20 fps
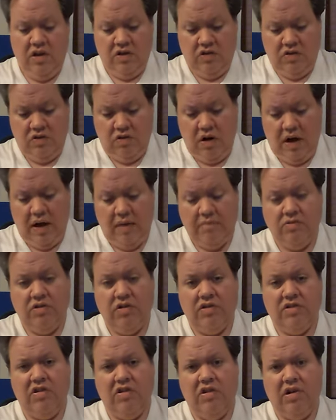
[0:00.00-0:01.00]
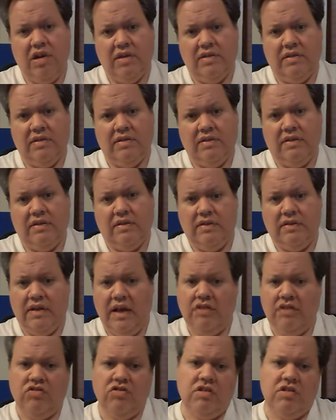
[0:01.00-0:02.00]
So I'm just going to
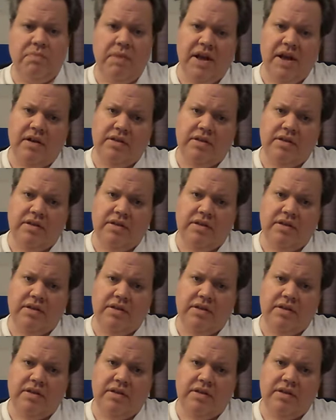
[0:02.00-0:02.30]
say just to be